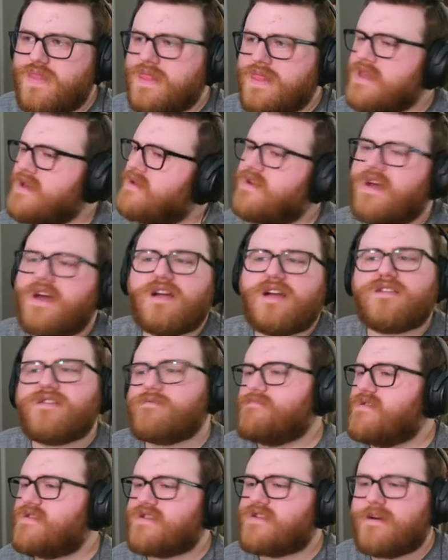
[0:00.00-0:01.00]
Yeah, let's just
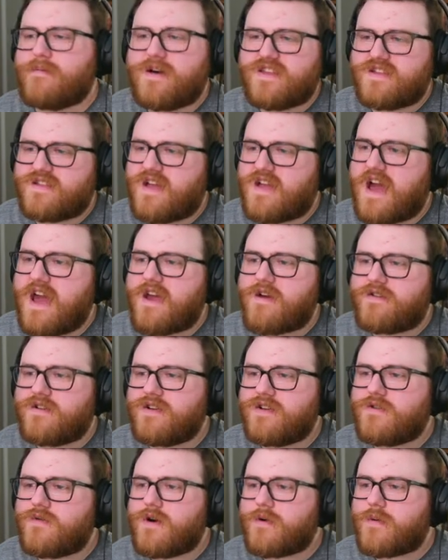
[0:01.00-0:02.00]
put some on the tire
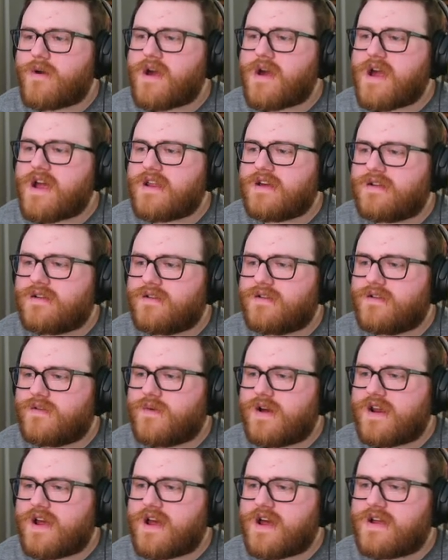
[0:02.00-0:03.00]
too while we're at it.
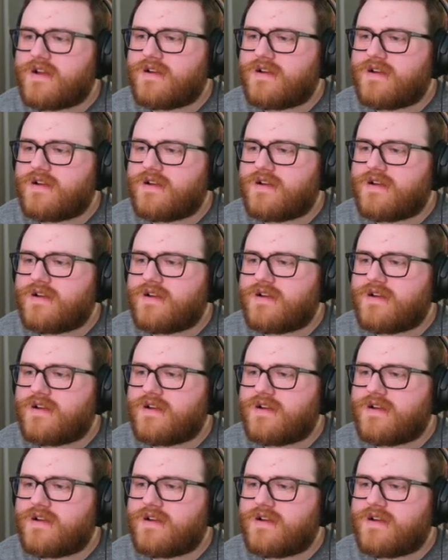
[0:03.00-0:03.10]
Why not?